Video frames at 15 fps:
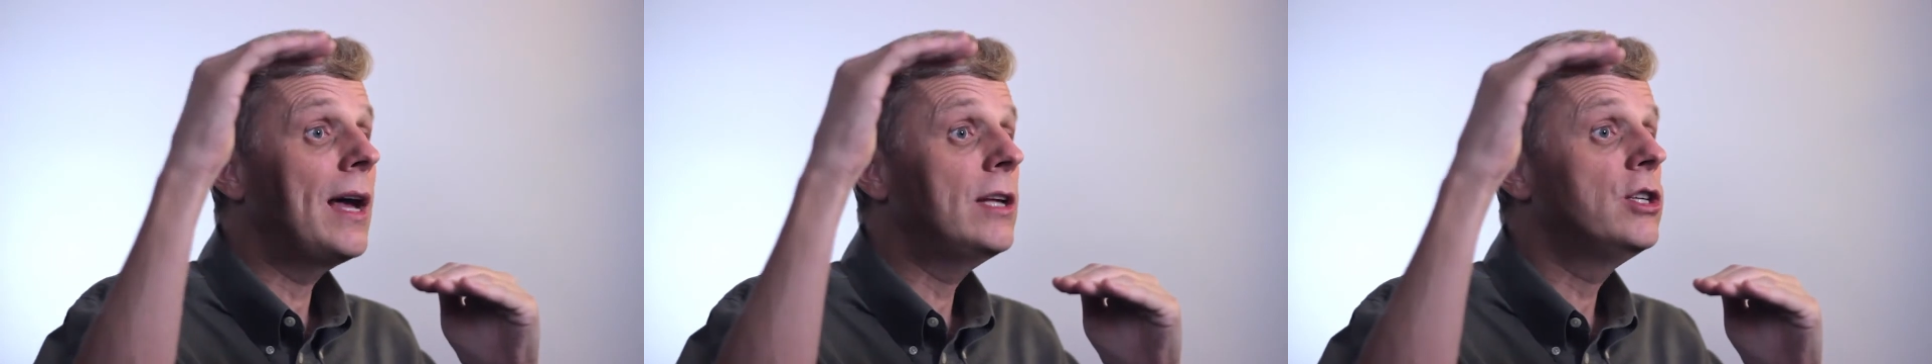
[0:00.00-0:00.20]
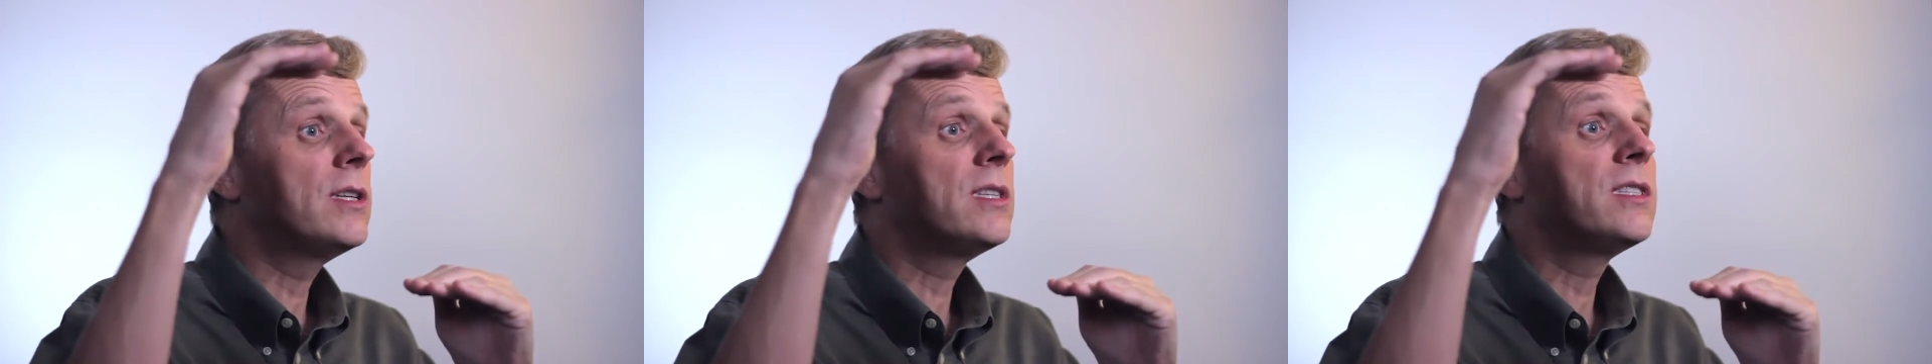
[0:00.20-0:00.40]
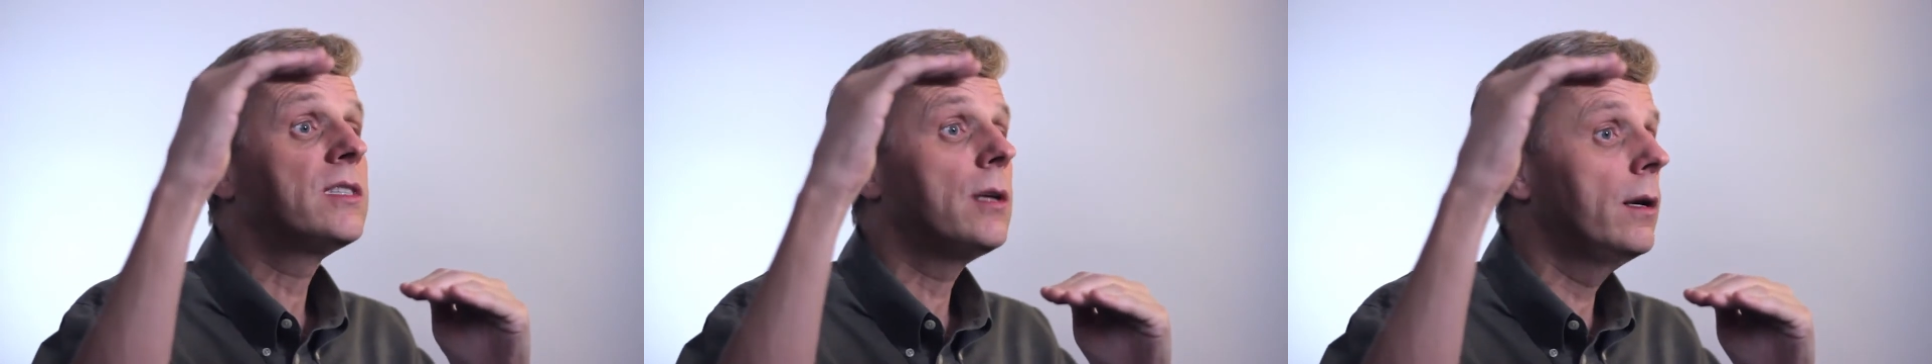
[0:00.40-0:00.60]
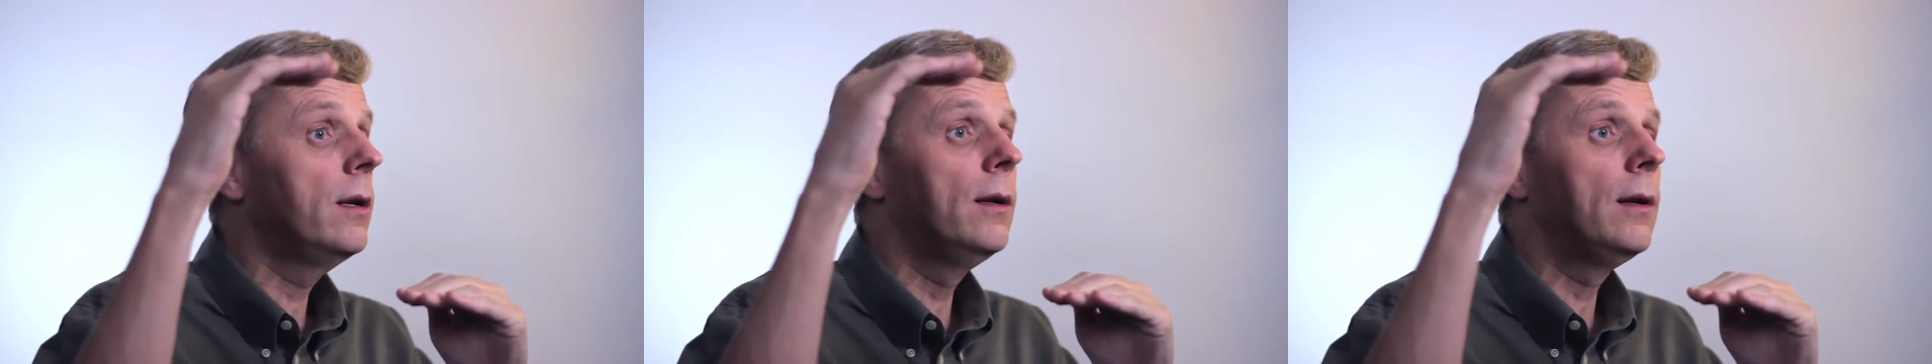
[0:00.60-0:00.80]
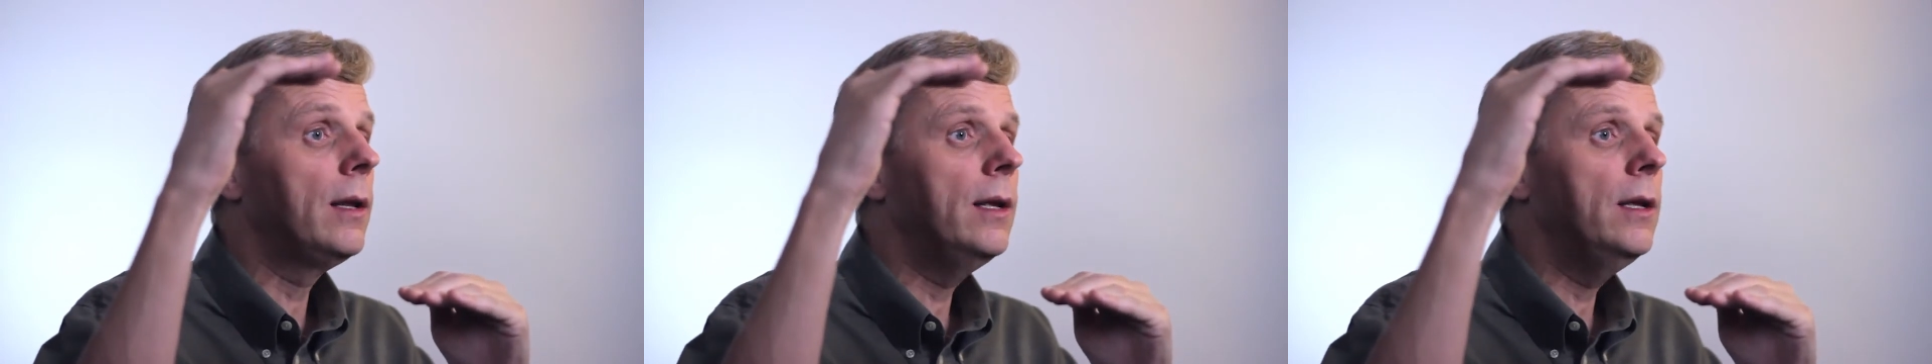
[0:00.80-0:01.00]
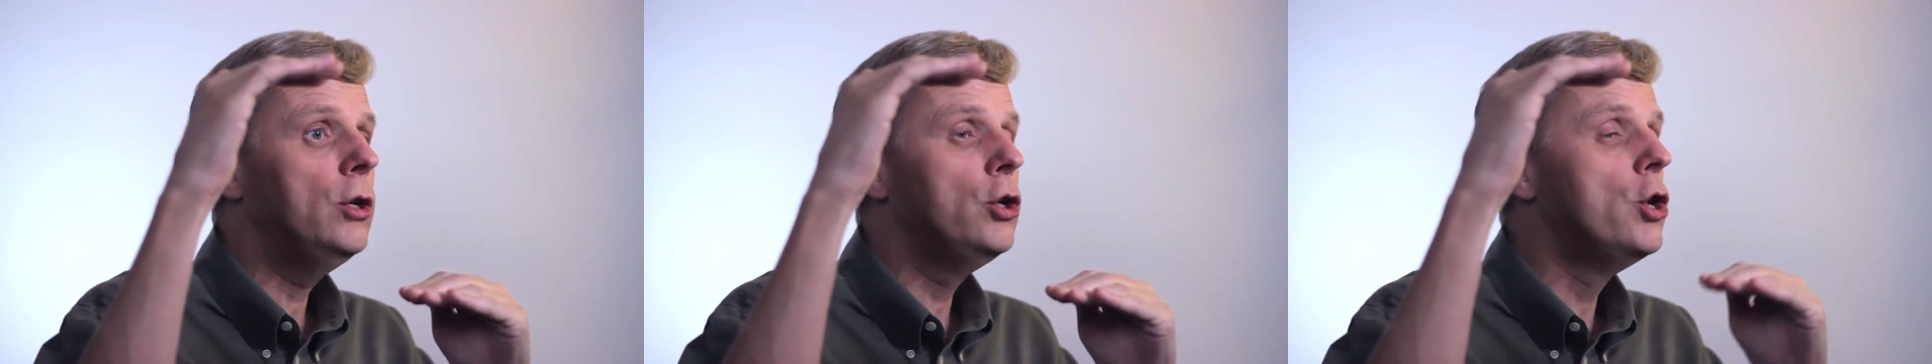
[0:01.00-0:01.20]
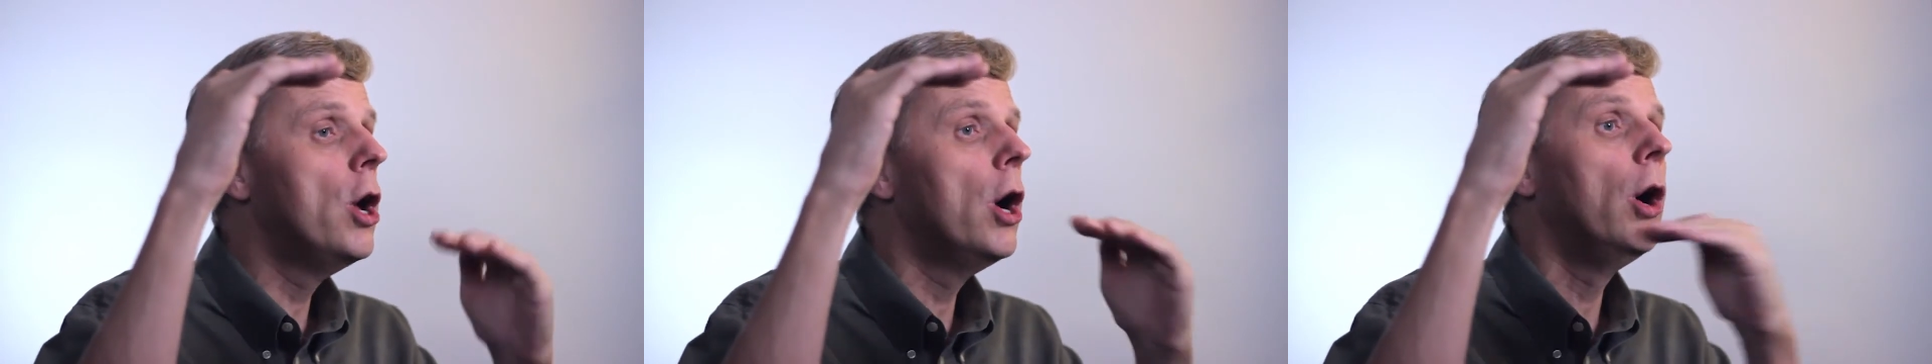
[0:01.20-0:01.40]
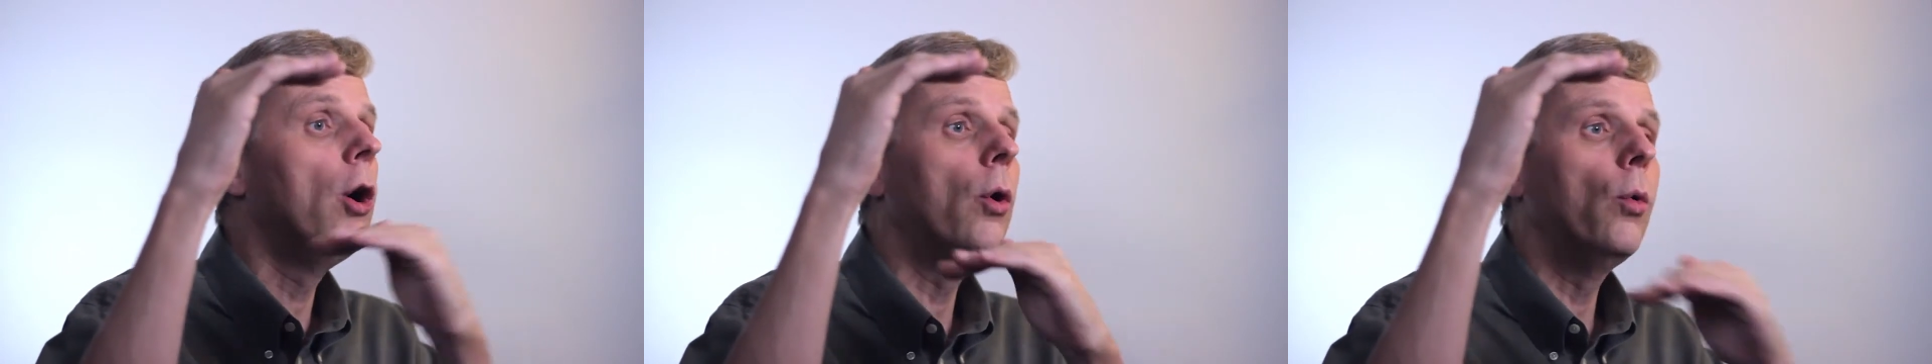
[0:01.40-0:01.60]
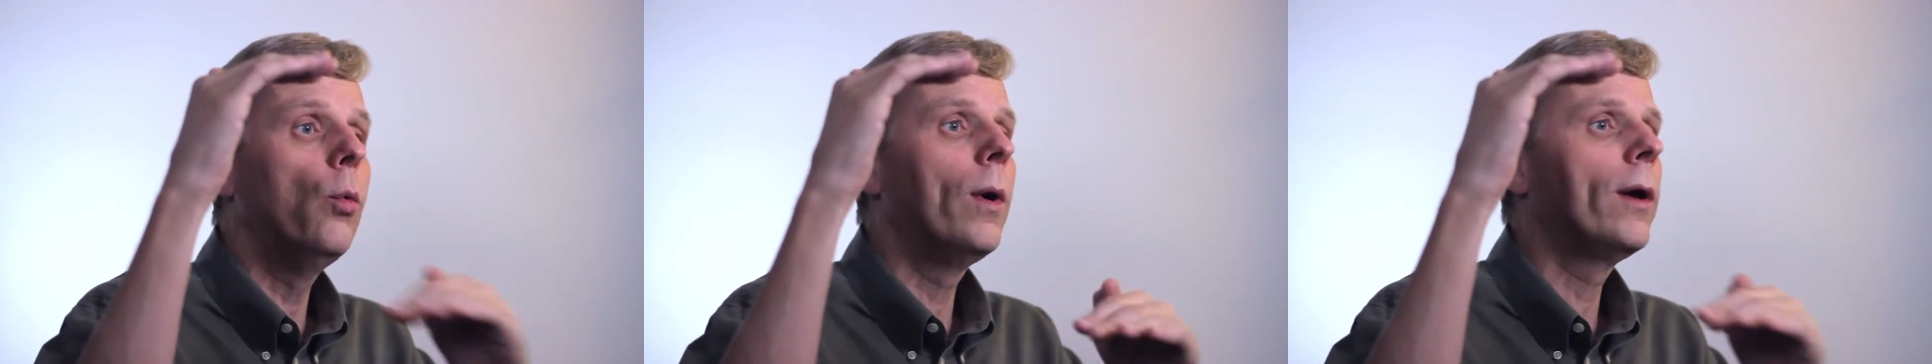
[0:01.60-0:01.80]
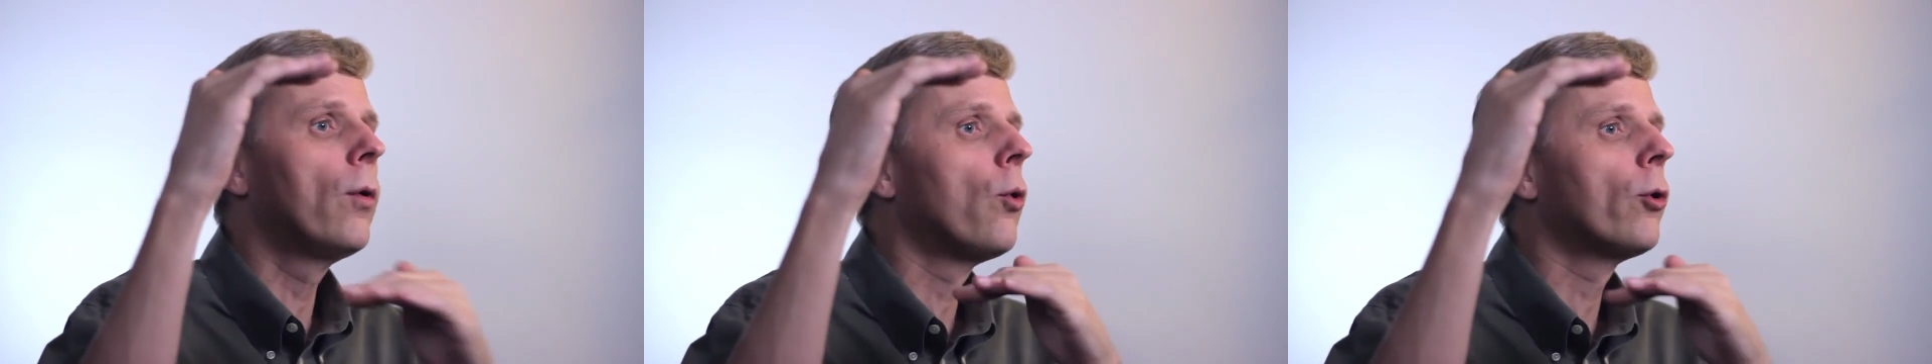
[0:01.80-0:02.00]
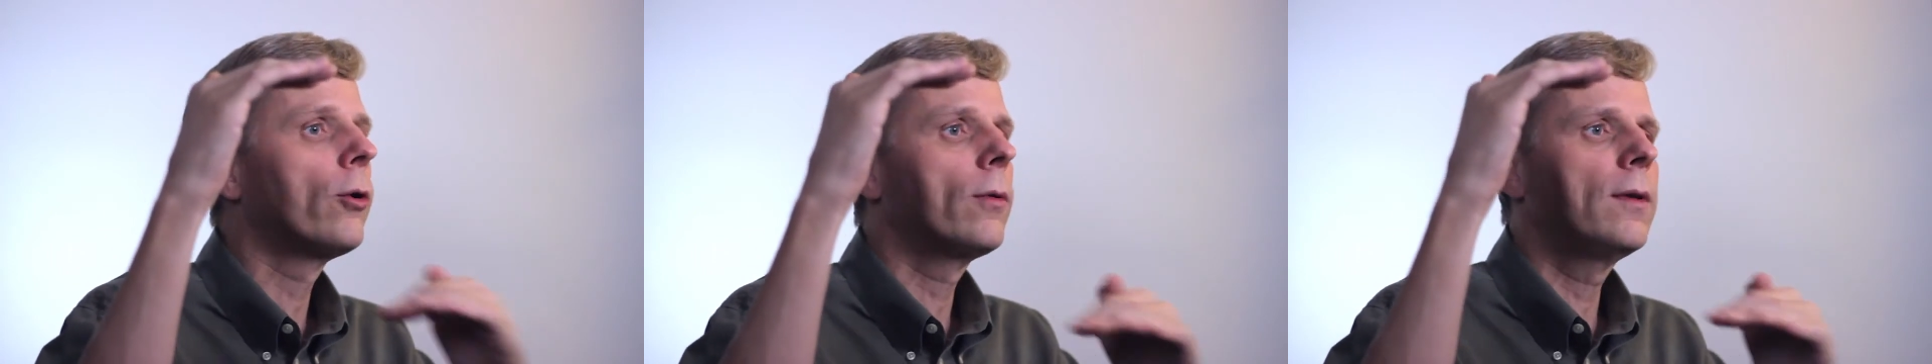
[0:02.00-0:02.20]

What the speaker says: I just suddenly know what order